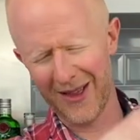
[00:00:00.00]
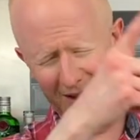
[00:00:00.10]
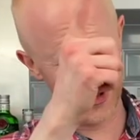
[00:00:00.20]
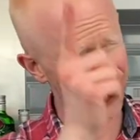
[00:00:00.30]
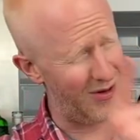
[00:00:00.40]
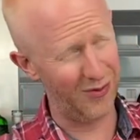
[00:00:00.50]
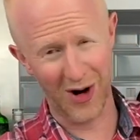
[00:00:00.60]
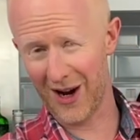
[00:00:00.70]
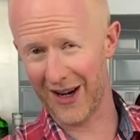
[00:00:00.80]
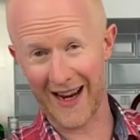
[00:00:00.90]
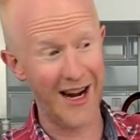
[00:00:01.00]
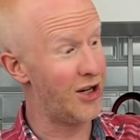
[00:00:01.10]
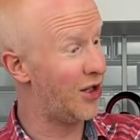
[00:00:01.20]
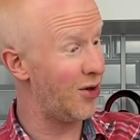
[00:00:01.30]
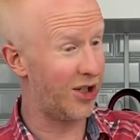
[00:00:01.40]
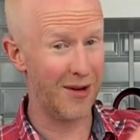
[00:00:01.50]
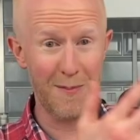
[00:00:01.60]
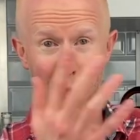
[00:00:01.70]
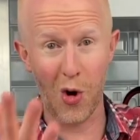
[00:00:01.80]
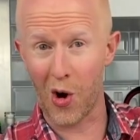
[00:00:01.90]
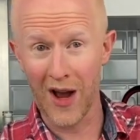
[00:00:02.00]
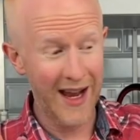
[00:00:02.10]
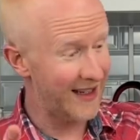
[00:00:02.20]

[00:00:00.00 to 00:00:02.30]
the good work and do some more.